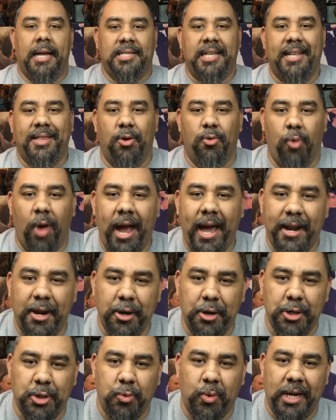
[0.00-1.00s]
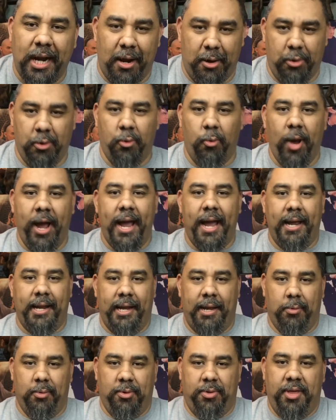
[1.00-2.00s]
It's like the writers went out of their way
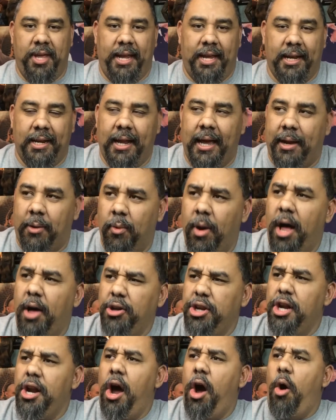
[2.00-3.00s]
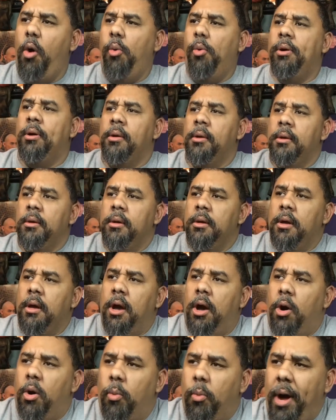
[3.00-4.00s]
and they were thinking like, well, you know,
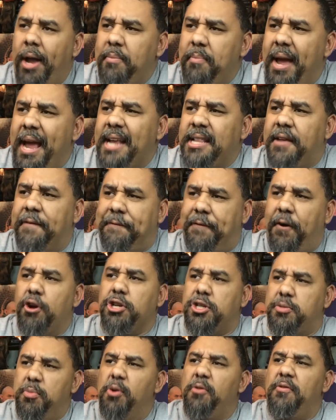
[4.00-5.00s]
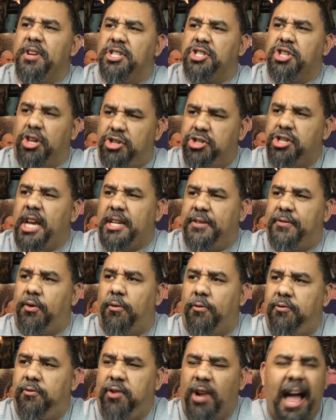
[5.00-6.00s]
what made the first movie
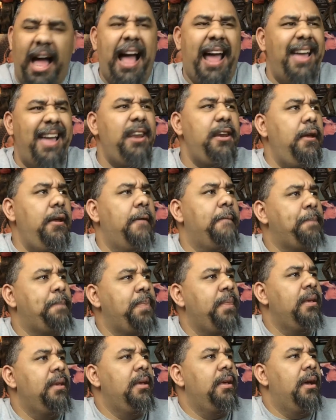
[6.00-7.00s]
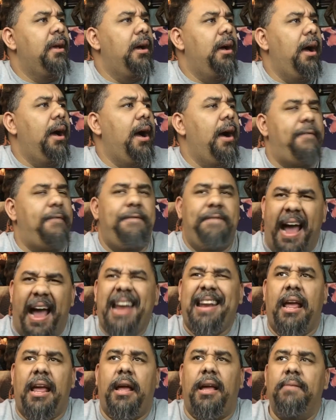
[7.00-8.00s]
successful? Flying,
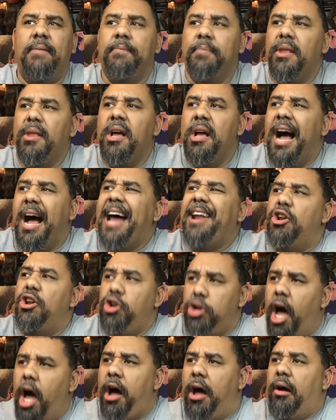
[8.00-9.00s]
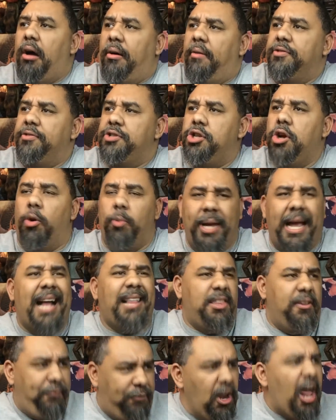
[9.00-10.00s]
fighting, and love. So we
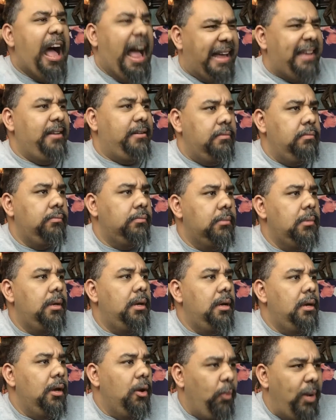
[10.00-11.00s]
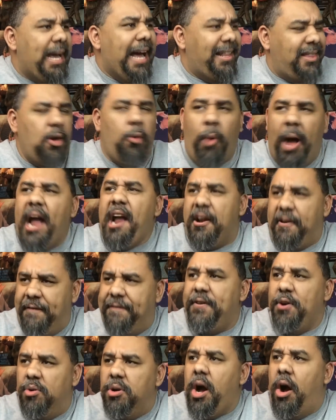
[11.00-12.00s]
got the flying, we got the wire
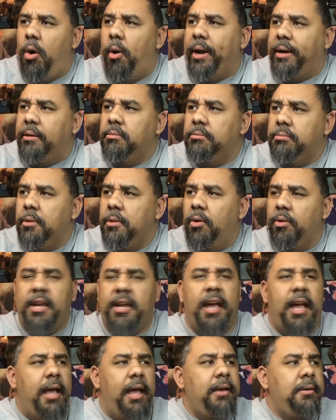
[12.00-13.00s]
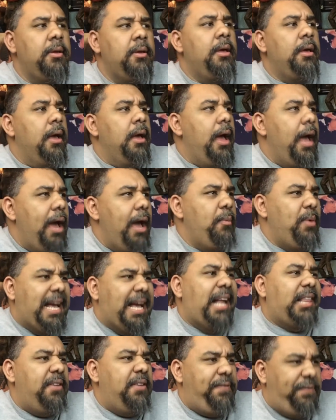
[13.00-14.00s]
foo going, okay, and we
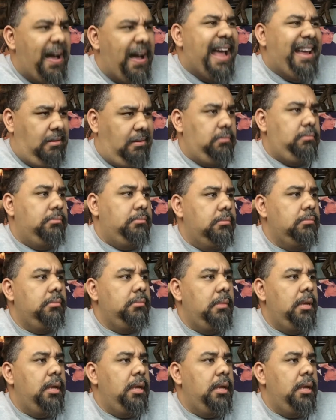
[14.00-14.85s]
got the fighting,